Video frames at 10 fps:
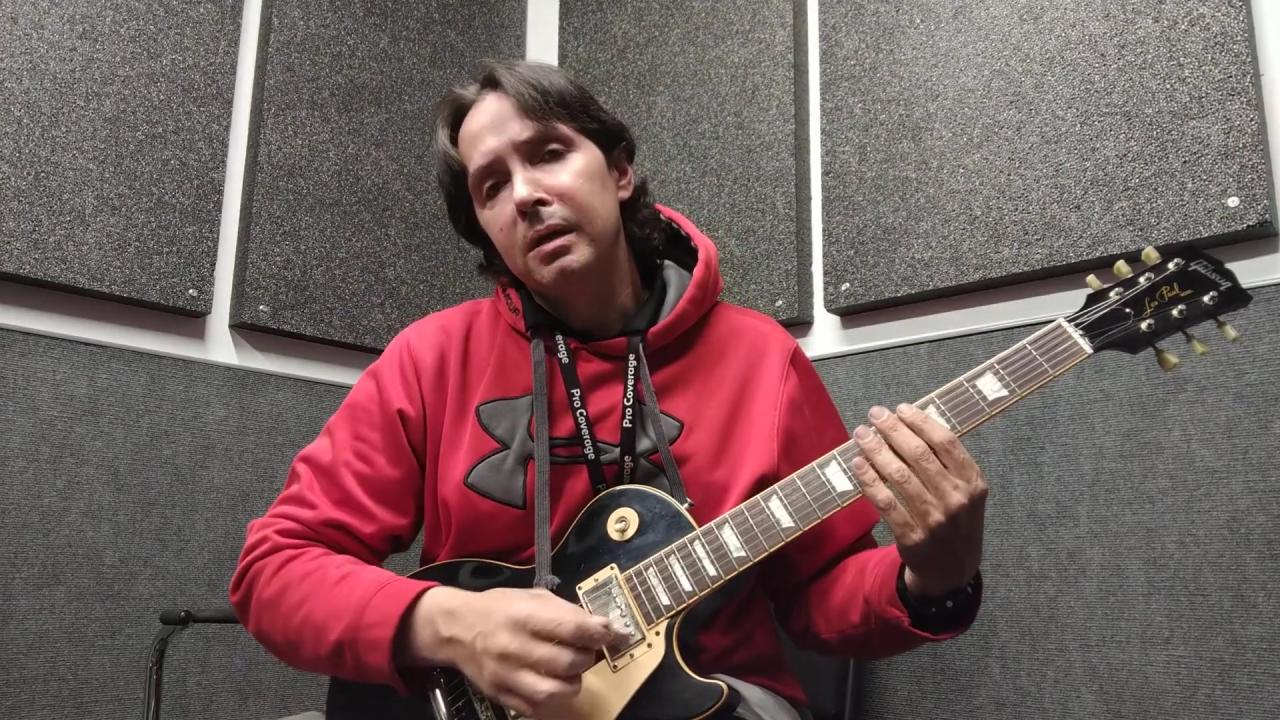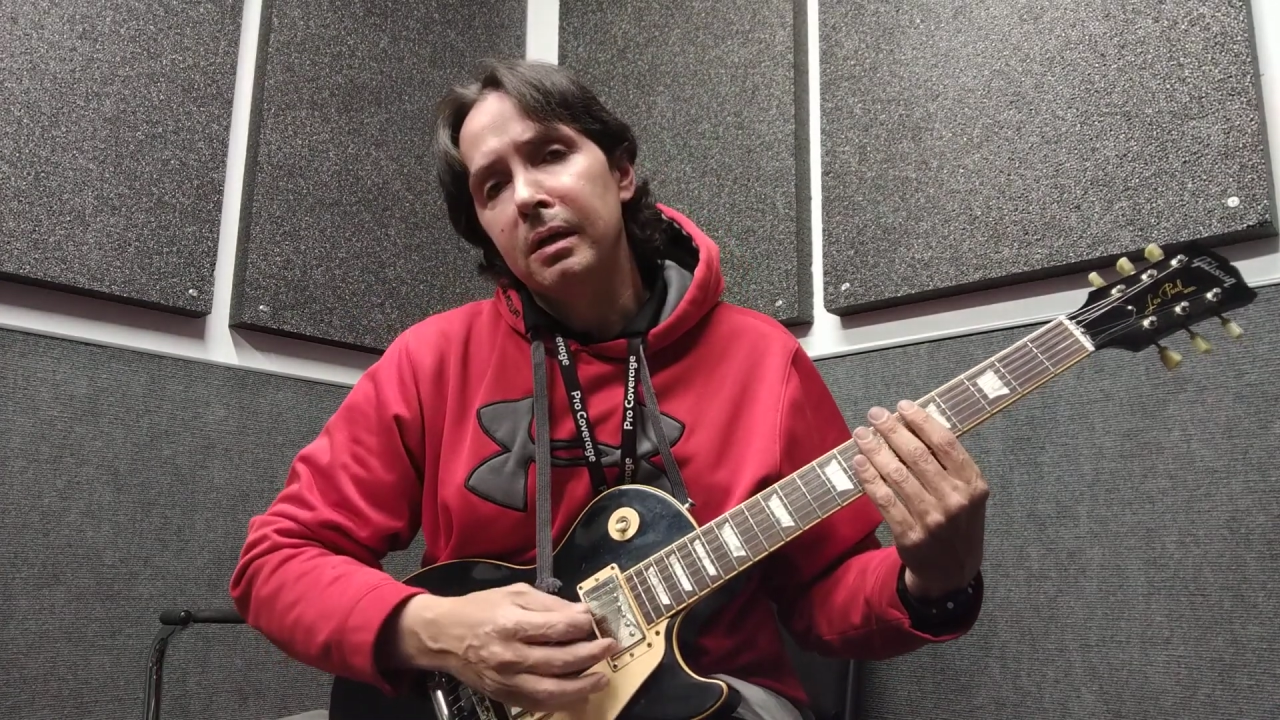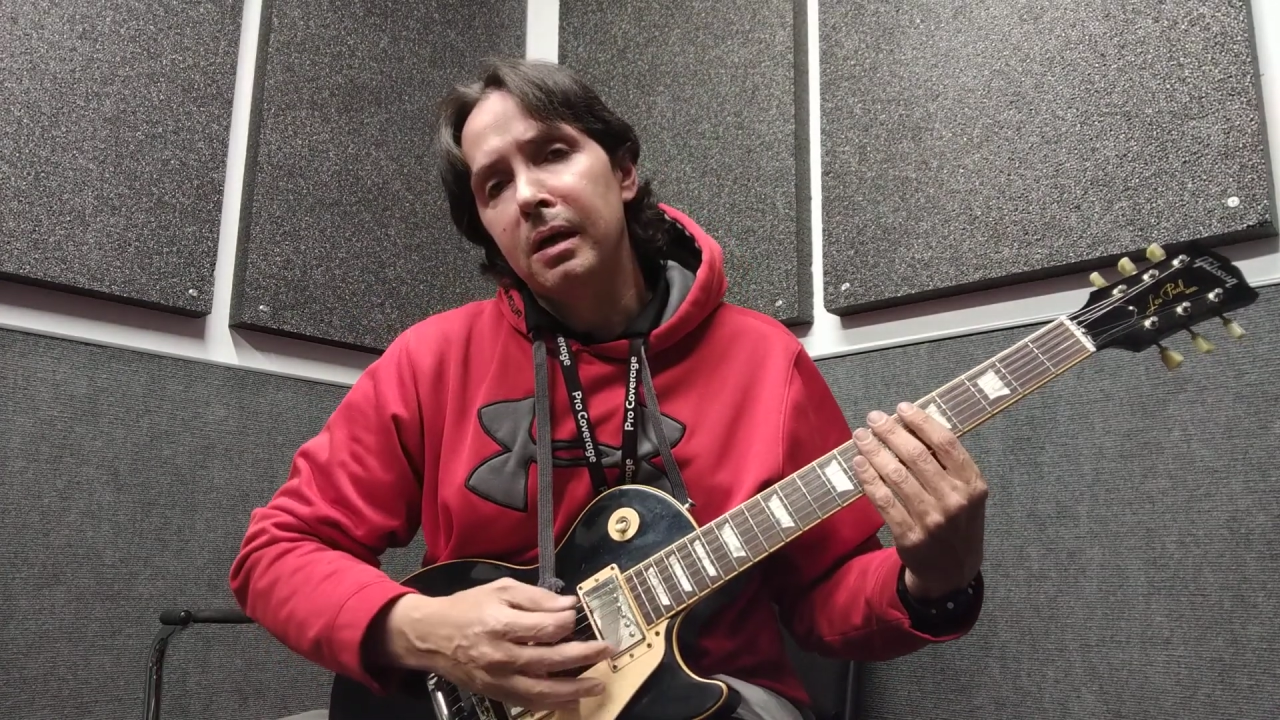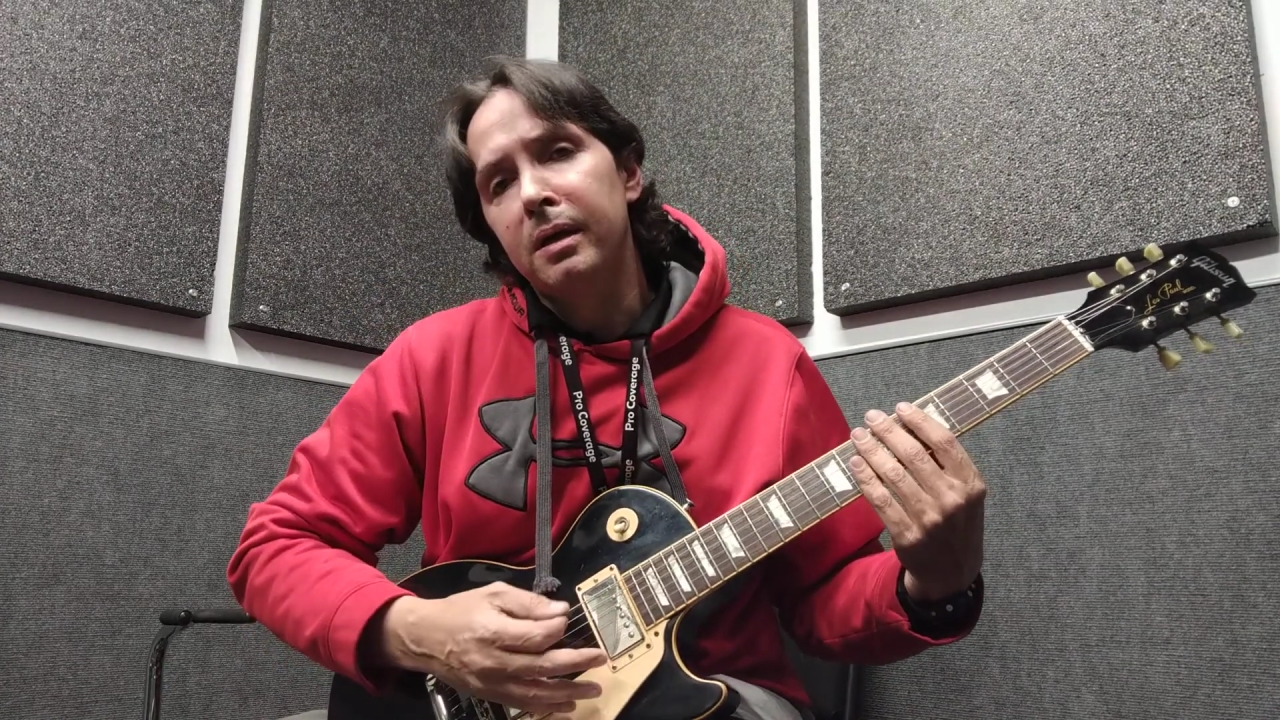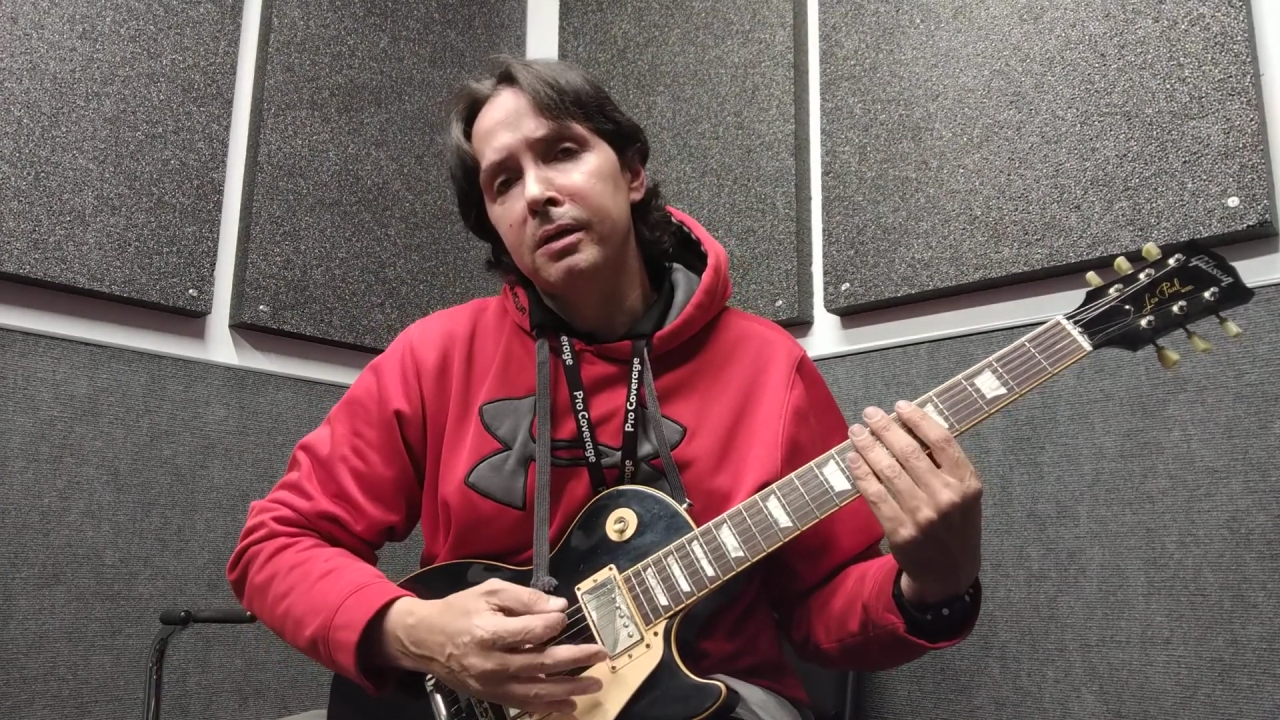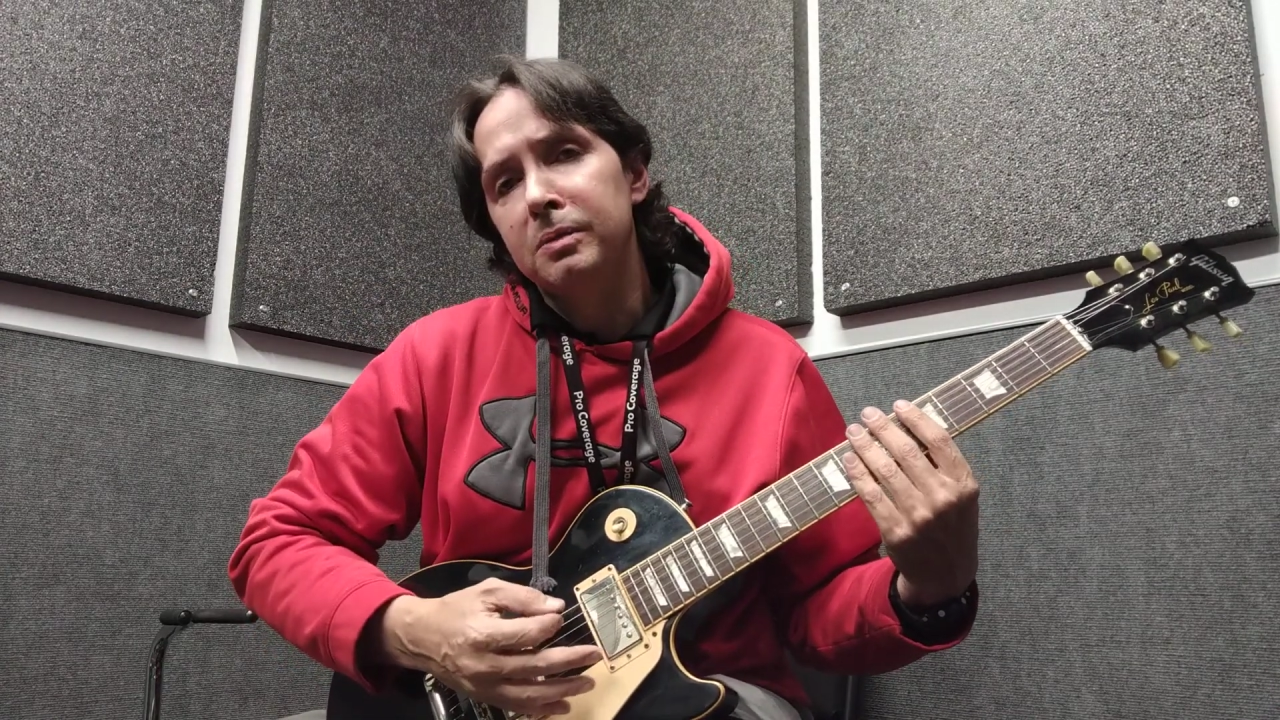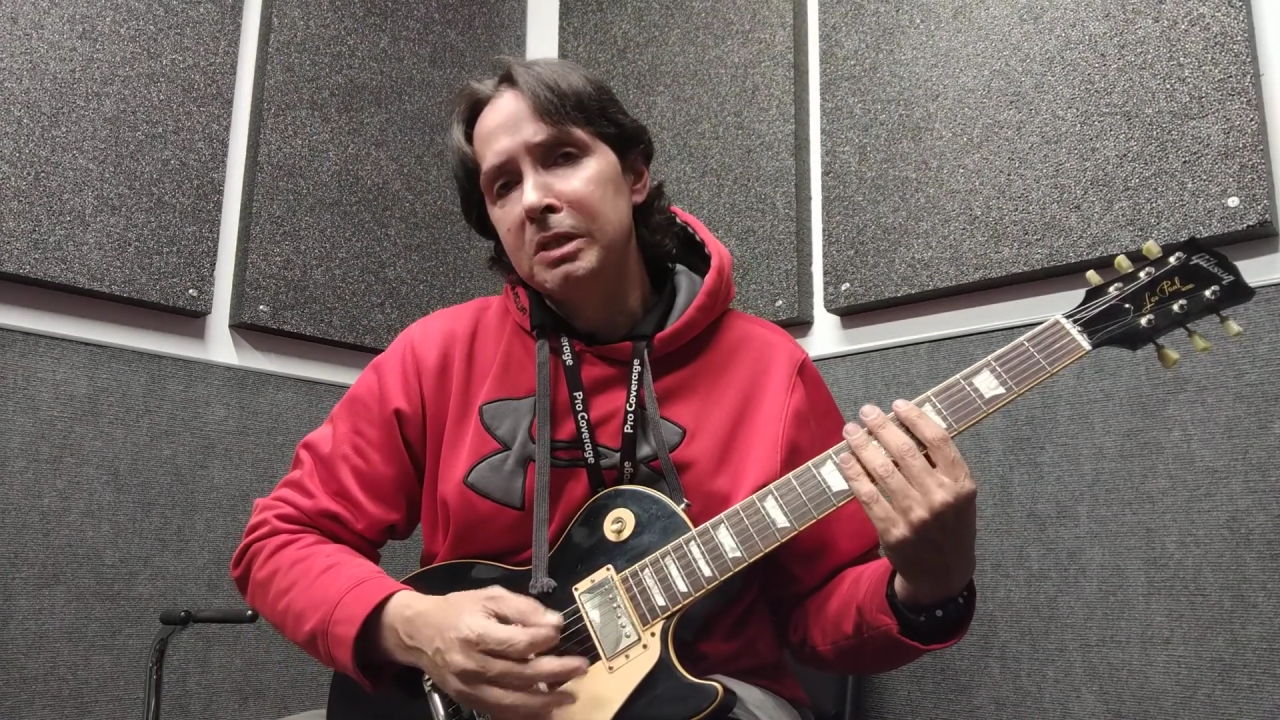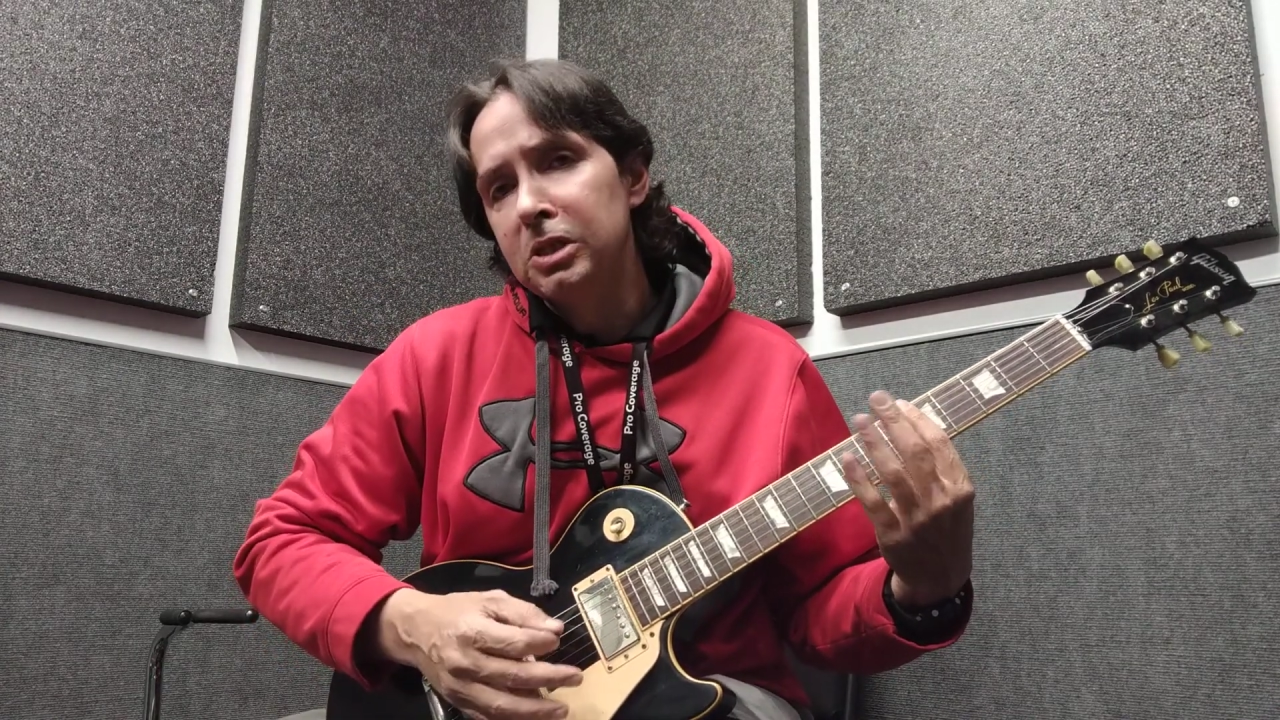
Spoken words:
You gotta do